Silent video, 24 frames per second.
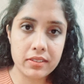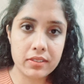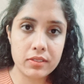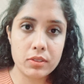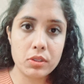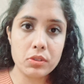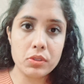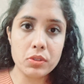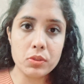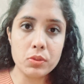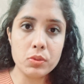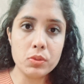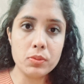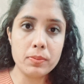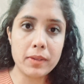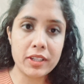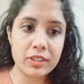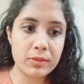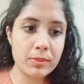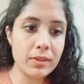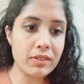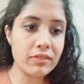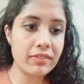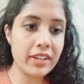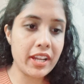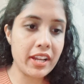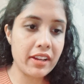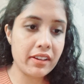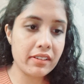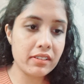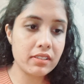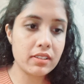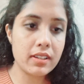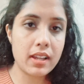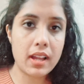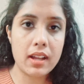So you must be
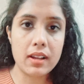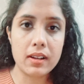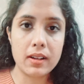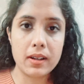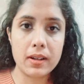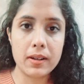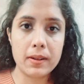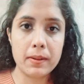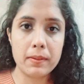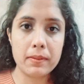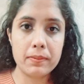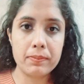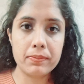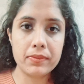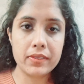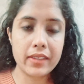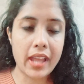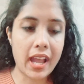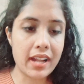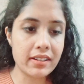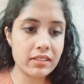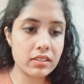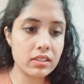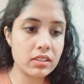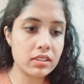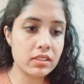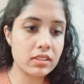aware that